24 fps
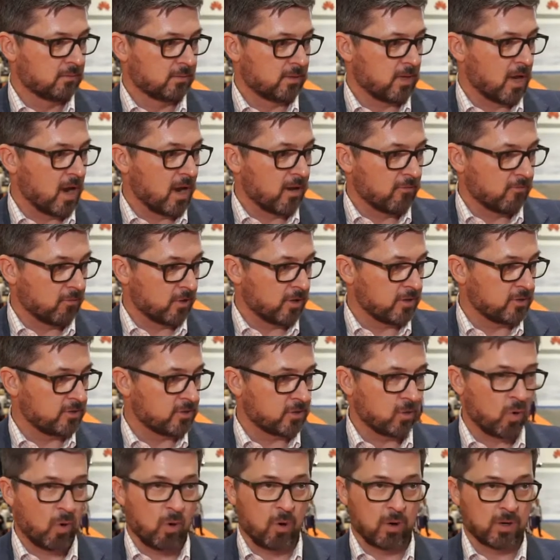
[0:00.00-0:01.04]
coverage
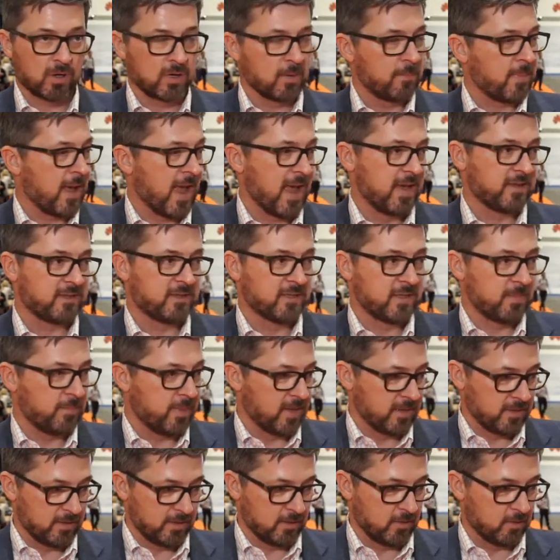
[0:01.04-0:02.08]
or capacity
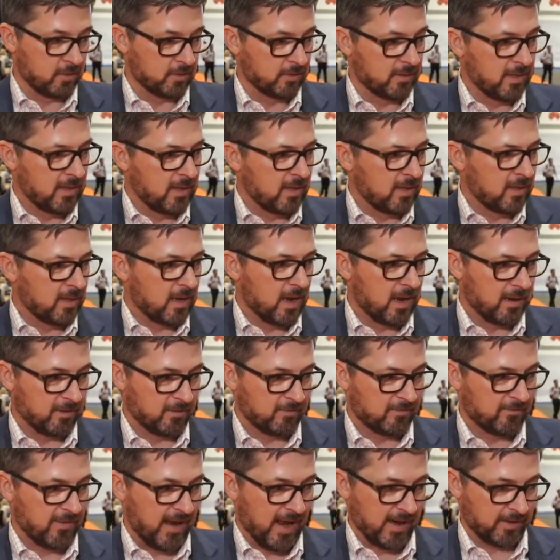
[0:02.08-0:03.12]
depending on other
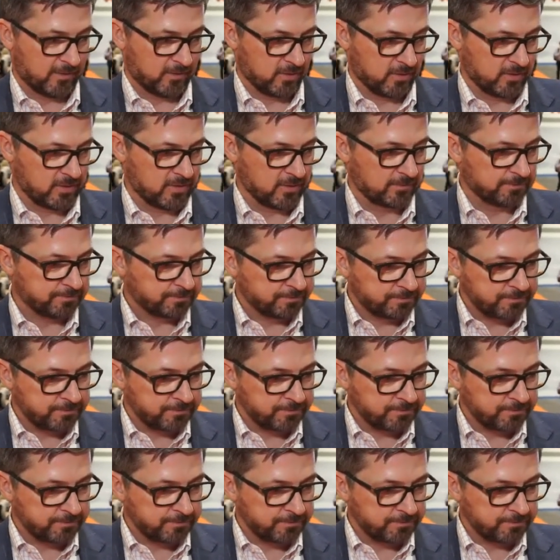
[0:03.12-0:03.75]
factors.